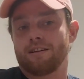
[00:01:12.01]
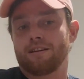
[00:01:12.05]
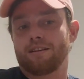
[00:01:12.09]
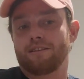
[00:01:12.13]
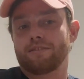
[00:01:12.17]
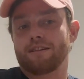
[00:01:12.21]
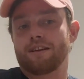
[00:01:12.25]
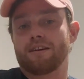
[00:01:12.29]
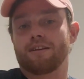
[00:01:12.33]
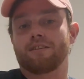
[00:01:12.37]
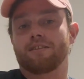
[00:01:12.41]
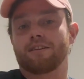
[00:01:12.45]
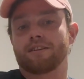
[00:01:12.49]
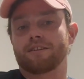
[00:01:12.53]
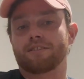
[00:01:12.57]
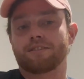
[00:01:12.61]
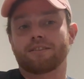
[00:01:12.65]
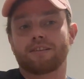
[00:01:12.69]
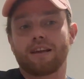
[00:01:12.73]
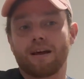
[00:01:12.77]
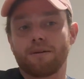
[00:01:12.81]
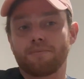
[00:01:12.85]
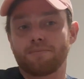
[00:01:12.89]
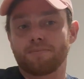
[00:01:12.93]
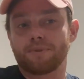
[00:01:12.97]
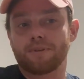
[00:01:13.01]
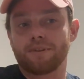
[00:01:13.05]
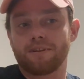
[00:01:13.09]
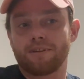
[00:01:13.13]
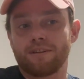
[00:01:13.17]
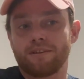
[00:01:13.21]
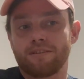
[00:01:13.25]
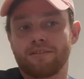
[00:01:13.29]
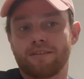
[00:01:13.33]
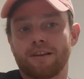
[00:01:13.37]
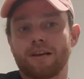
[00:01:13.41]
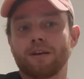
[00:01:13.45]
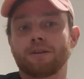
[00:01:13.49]
they were
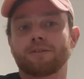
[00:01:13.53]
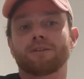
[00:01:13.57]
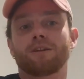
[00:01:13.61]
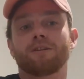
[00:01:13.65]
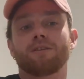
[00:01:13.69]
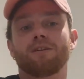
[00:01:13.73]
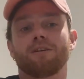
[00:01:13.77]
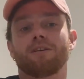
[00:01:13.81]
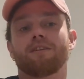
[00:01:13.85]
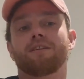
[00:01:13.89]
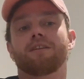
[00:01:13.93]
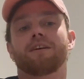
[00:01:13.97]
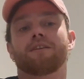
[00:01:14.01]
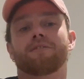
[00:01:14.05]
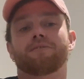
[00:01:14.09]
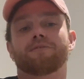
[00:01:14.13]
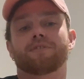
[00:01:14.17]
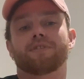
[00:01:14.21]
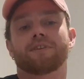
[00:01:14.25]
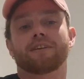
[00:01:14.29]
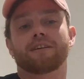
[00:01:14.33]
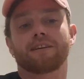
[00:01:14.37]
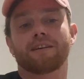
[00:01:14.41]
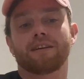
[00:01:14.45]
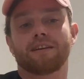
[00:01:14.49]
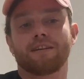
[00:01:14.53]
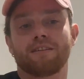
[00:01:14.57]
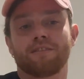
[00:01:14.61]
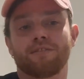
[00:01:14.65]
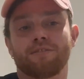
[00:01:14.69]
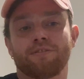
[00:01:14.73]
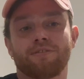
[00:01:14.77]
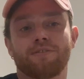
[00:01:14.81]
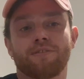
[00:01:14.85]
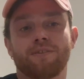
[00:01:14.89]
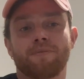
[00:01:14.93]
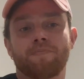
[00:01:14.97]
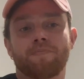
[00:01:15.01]
accepting, there's a lot of love to give,